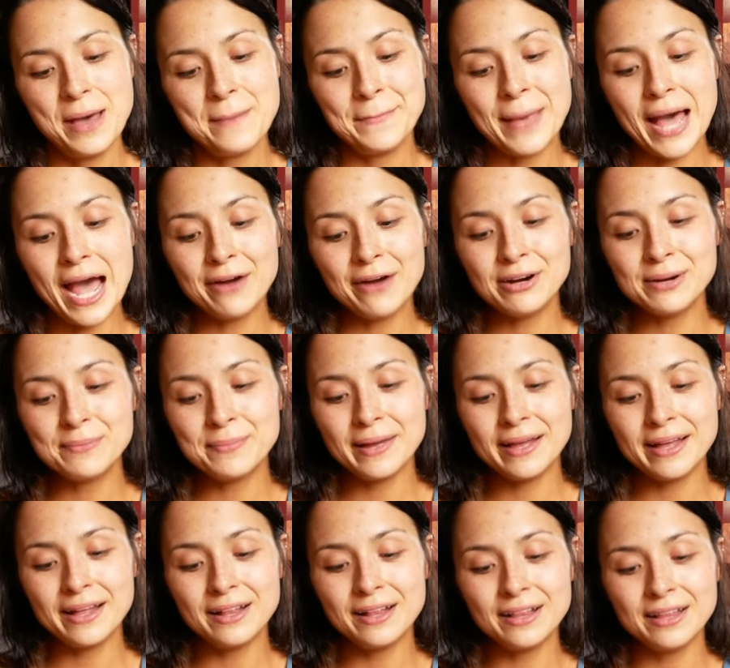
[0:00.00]
Power
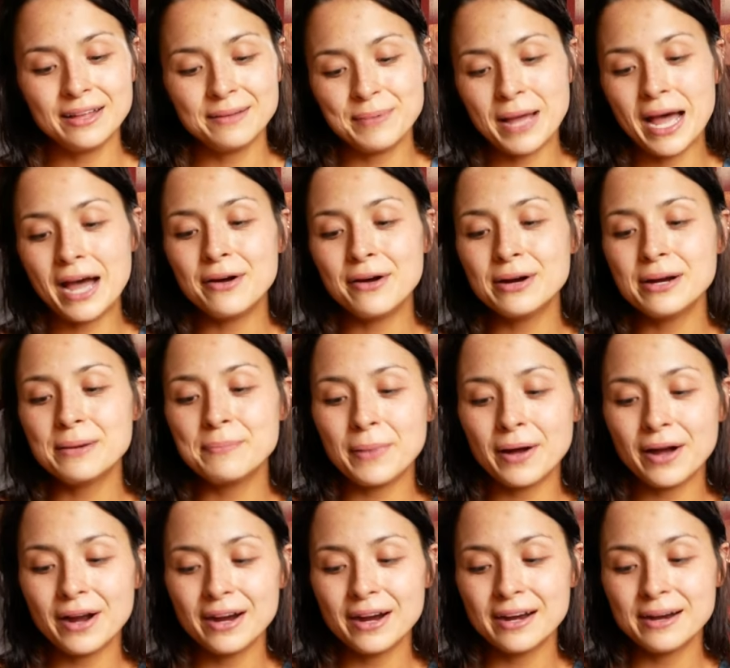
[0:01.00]
Bell, Power
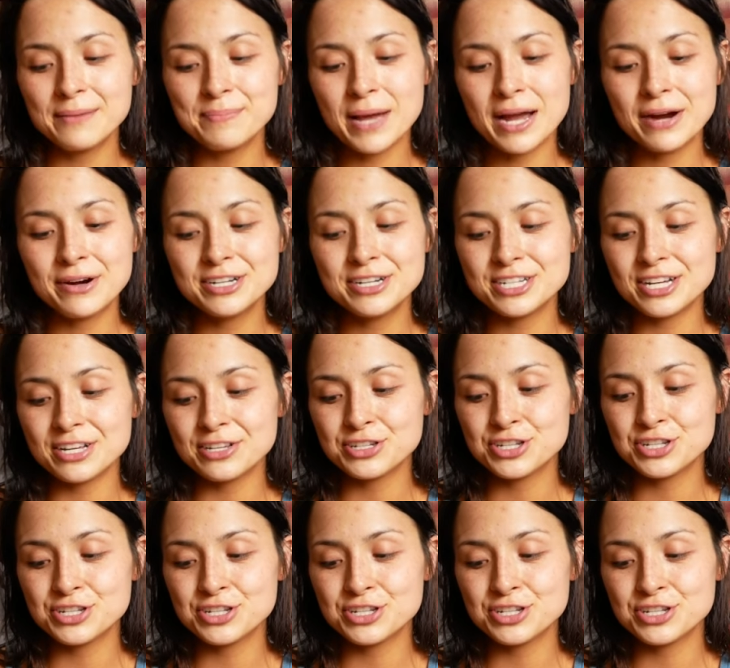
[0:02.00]
Bar, Power Gel